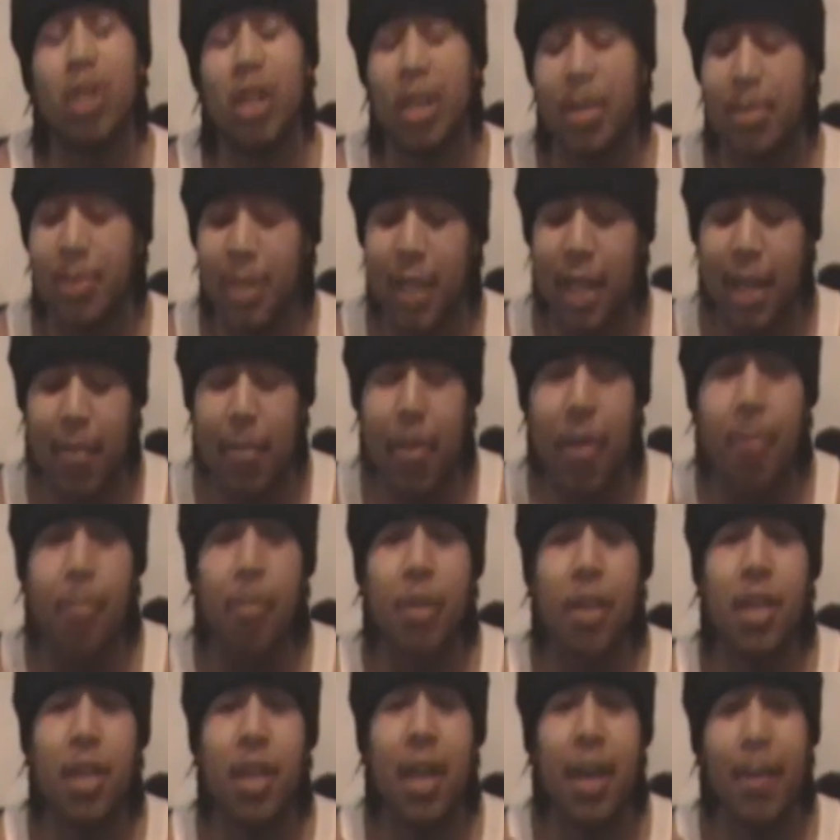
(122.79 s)
know what I'm saying? But
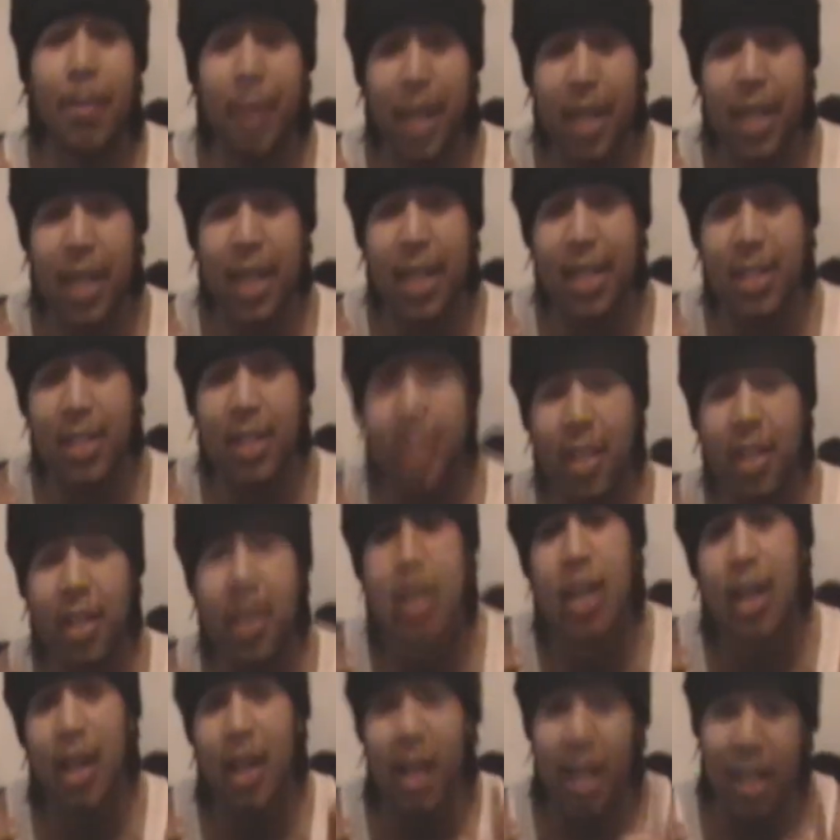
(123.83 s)
me, I make that shit
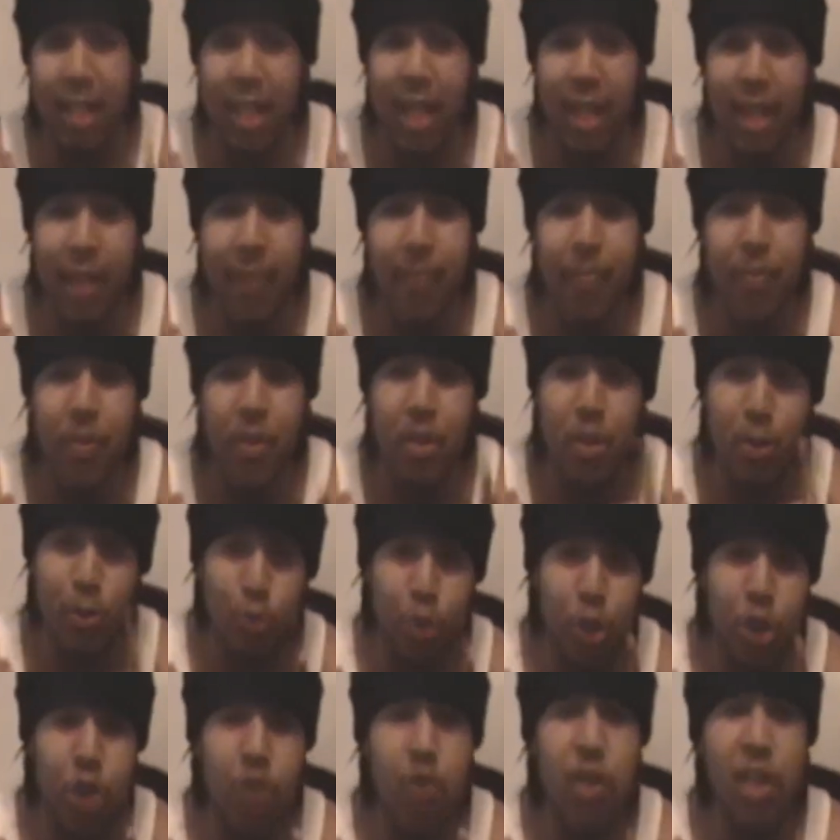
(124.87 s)
that the real